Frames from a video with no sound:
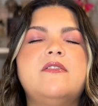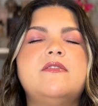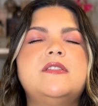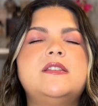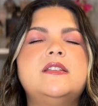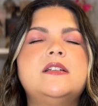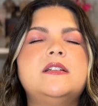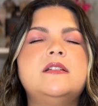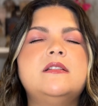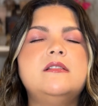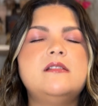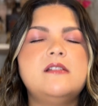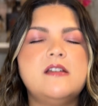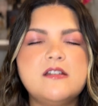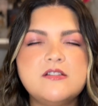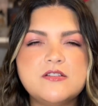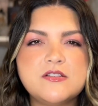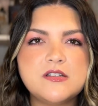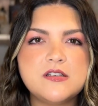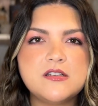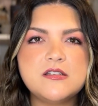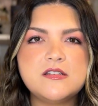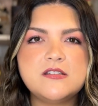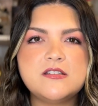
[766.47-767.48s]

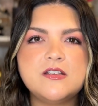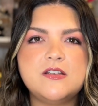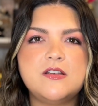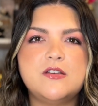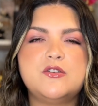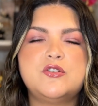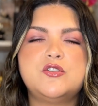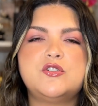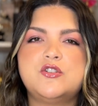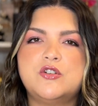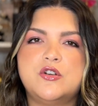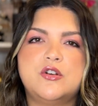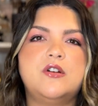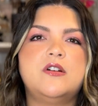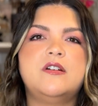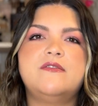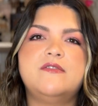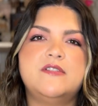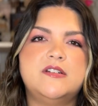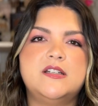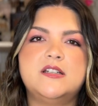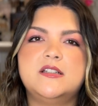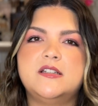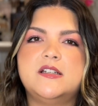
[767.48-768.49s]
delicious sugary
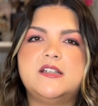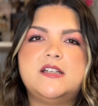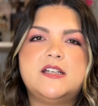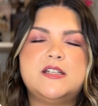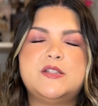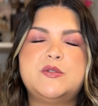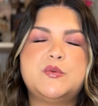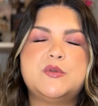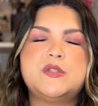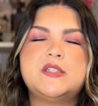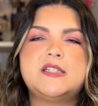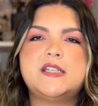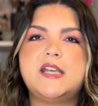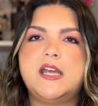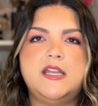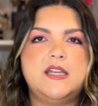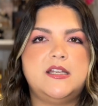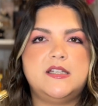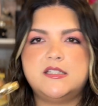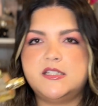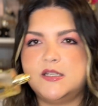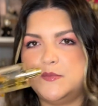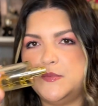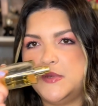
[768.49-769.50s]
vanilla, it's what's
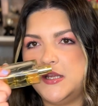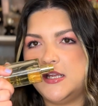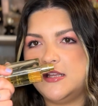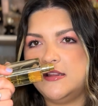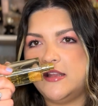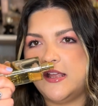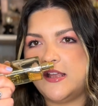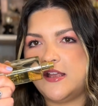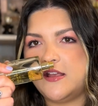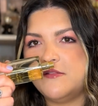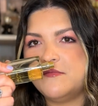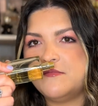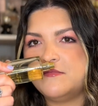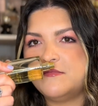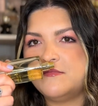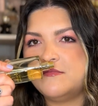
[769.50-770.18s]
getting to me. Like,